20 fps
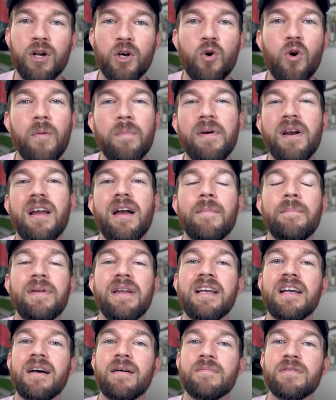a corporate
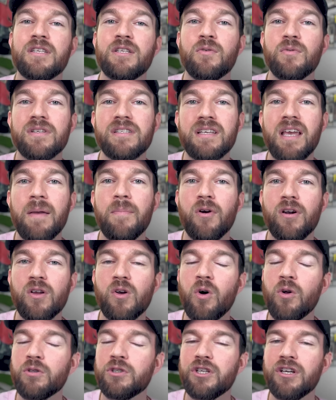company comes into a
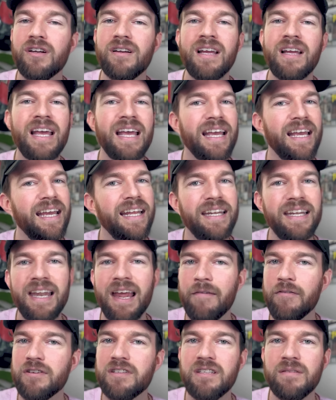skateboard culture, it
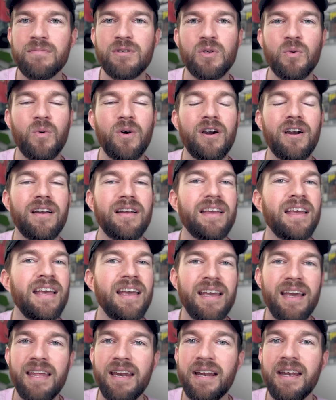never seems to work
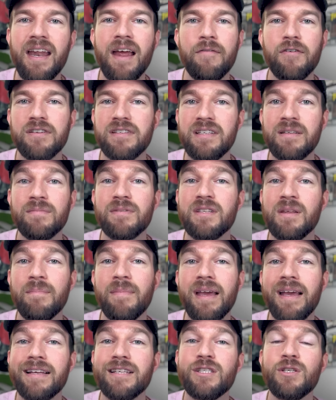and it never seems to
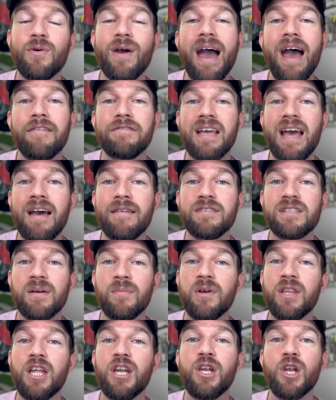mix. You have to have
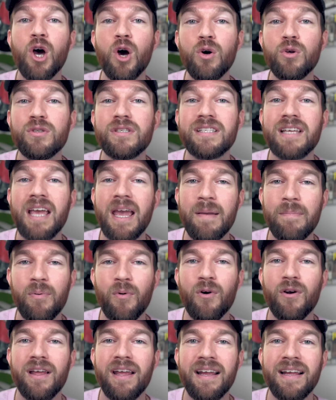someone that knows
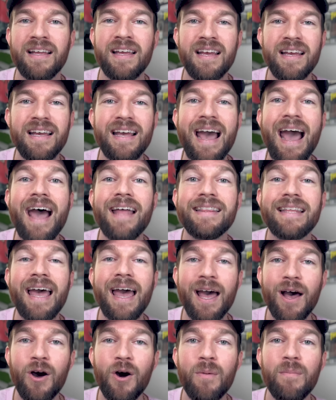skateboarding at the
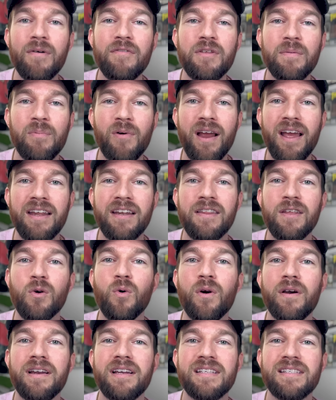helm of the brand and the
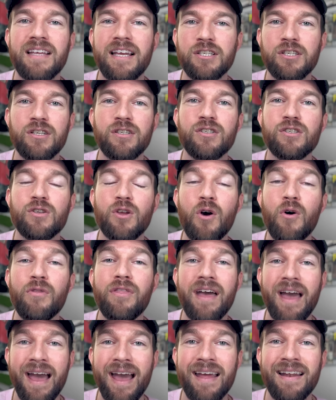organization so
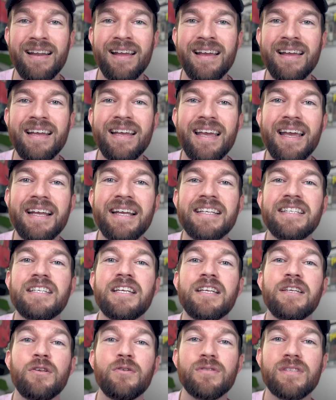that it
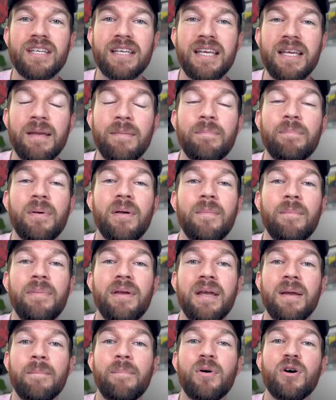continues to keep
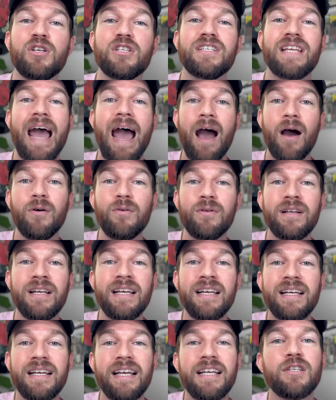being pushed out
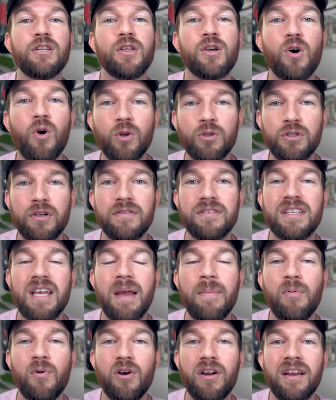into the culture of
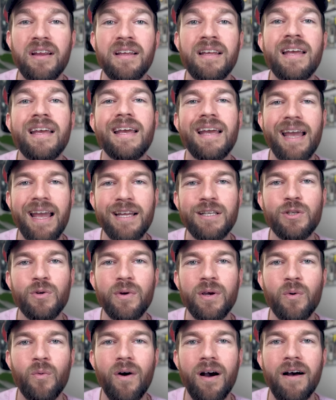skateboarding and
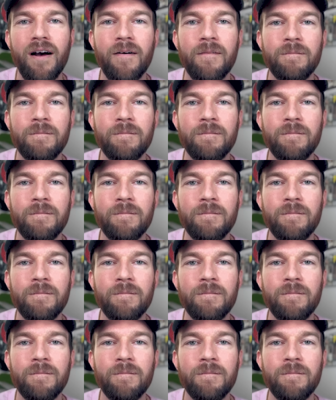doing well.